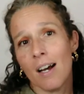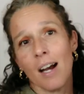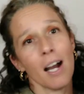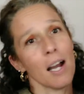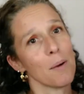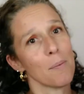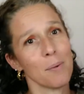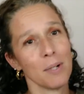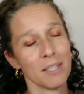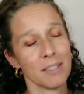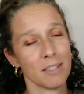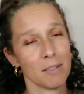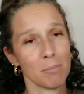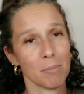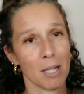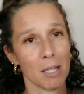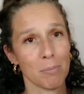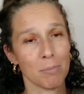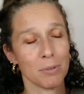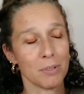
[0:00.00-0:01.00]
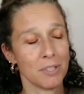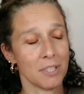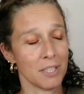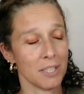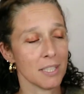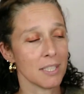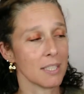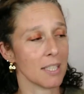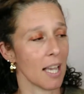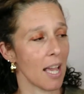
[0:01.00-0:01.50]
I went in my
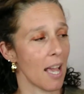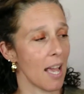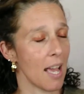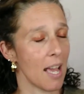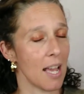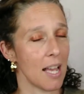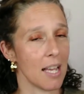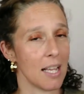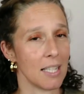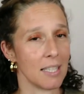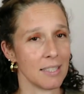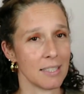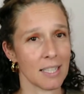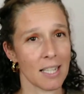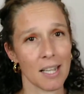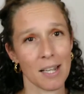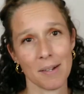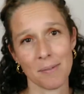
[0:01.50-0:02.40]
boutique and